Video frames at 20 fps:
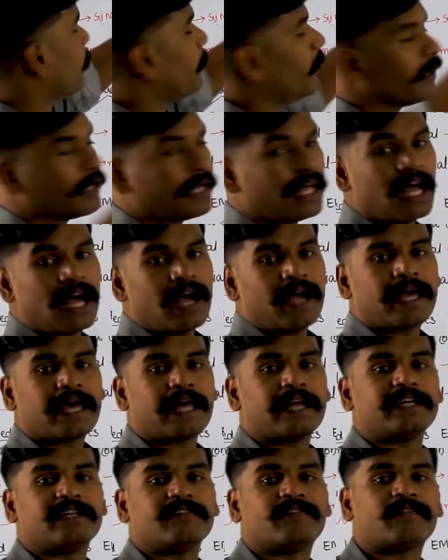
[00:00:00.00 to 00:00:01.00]
I mean,
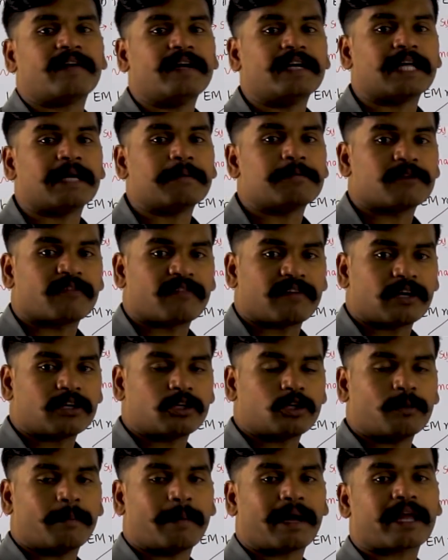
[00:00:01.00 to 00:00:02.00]
different types of
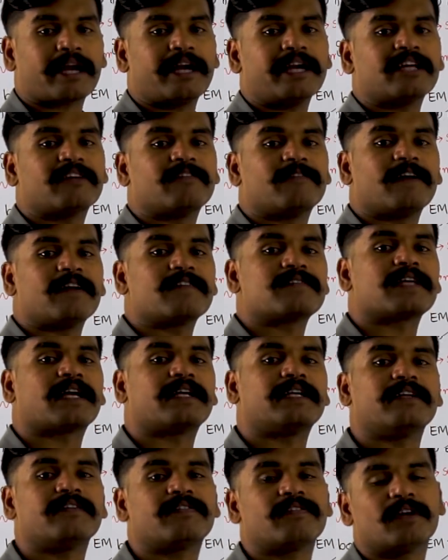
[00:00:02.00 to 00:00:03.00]
electromagnetic waves
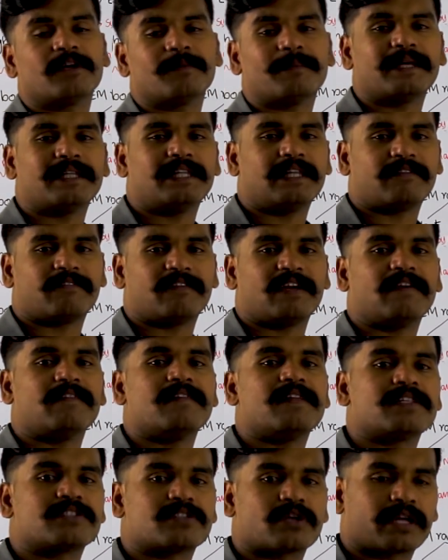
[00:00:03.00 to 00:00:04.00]
are differed by their wavelengths,